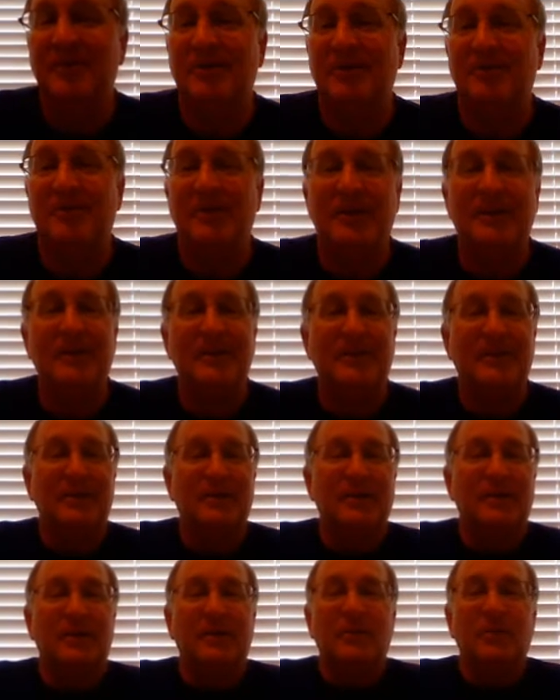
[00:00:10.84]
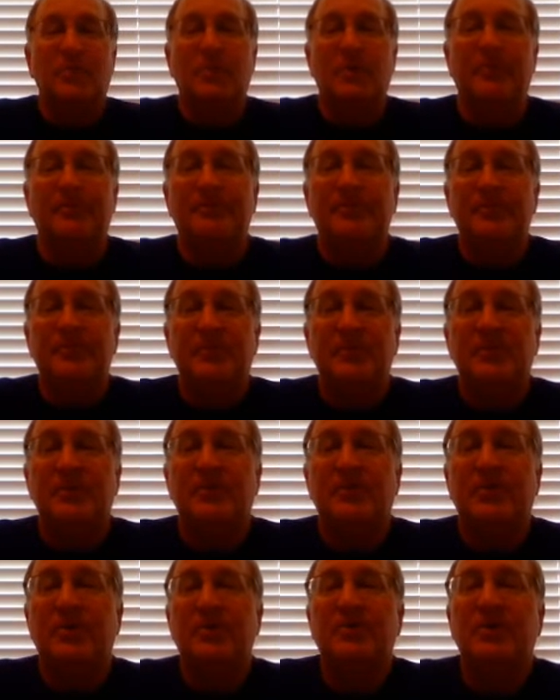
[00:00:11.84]
All right. Well,
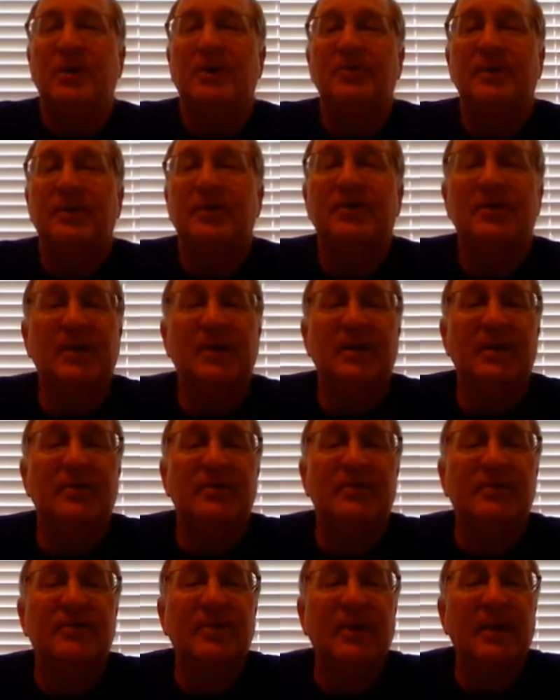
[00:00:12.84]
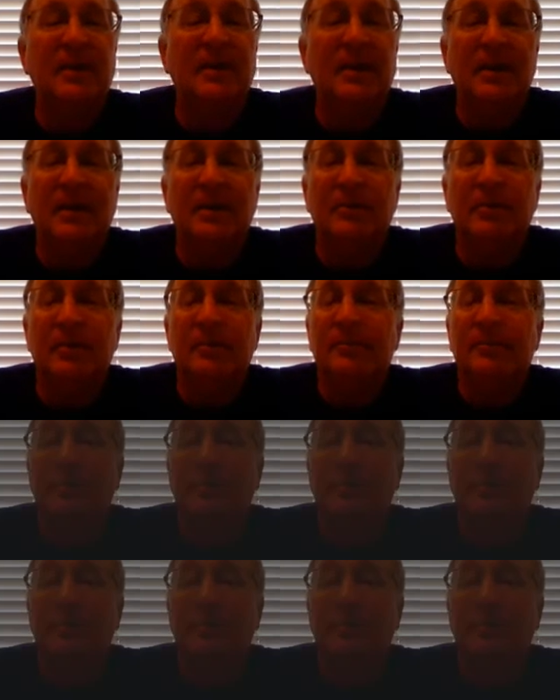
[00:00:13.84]
first off, it's a set.